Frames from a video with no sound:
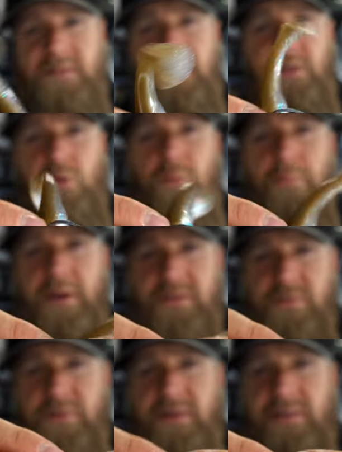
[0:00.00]
Take a little
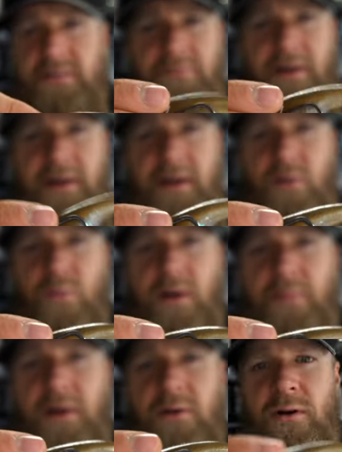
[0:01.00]
measurement, find out where
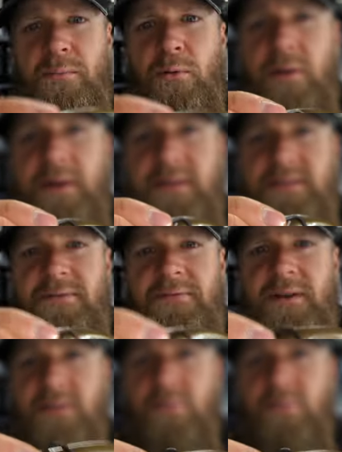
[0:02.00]
my hook point needs to feed